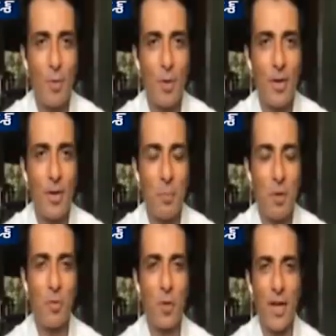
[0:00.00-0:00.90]
would,
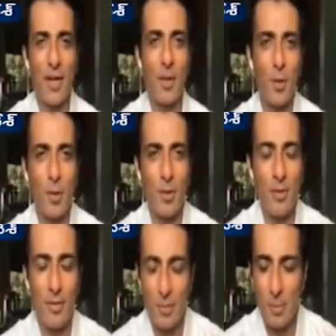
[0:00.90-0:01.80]
before I,
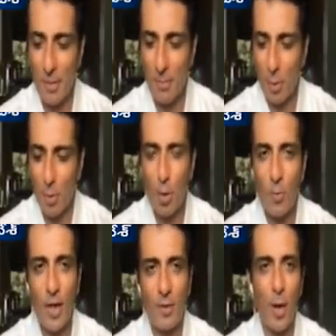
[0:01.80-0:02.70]
speak about
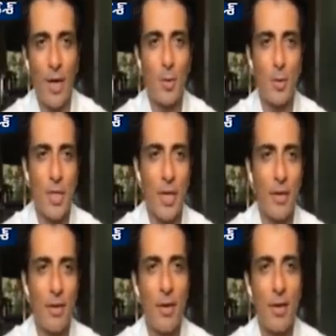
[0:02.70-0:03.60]
COVID, I would like to
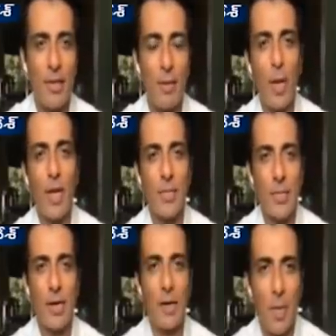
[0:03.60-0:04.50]
say that when I
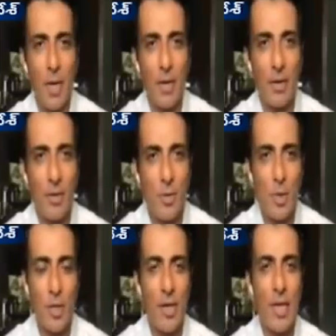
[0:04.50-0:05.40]
started my
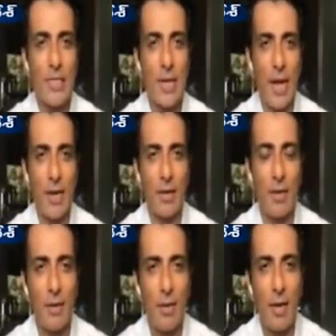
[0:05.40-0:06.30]
journey as an
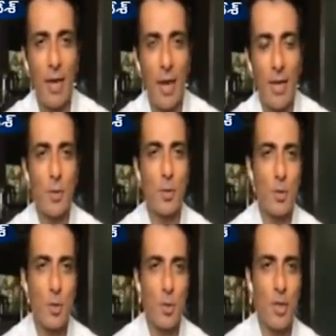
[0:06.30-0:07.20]
actor, and I used
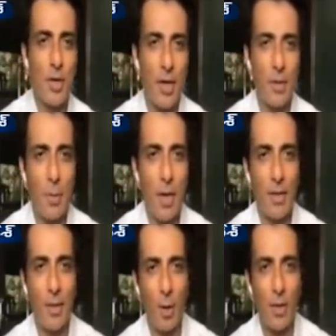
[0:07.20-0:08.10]
to shoot in
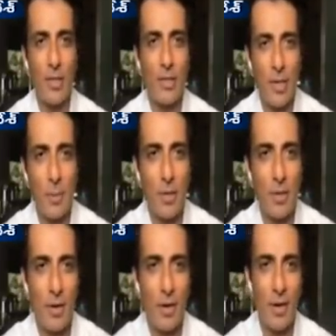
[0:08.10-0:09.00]
Hyderabad and all these
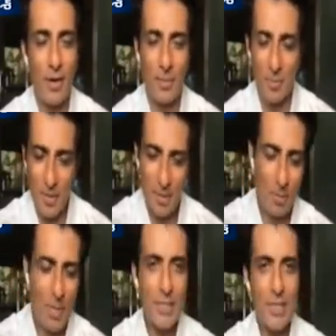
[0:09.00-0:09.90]
neighboring
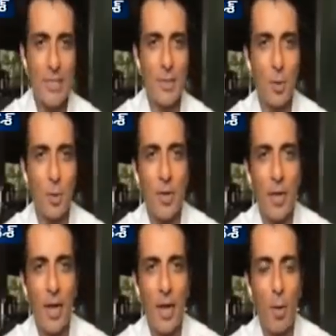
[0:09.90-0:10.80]
places,
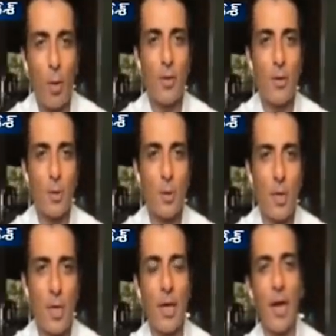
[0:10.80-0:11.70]
and I always used to
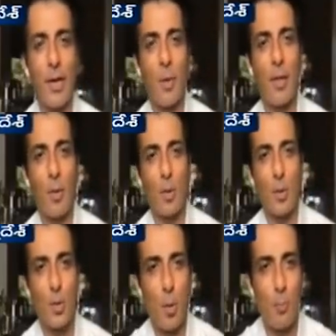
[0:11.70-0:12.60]
say Hyderabad looks
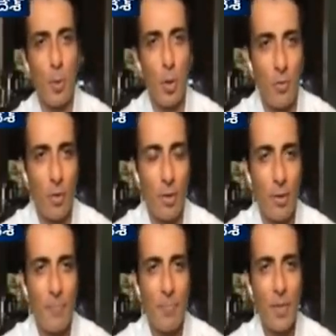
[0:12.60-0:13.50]
so beautiful.
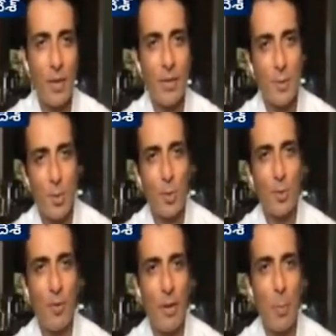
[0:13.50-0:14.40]
It's so
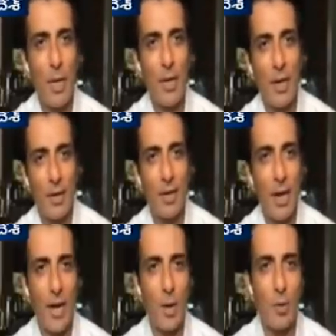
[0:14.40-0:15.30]
well maintained. The
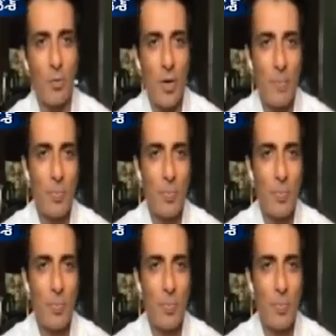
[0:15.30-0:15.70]
kind of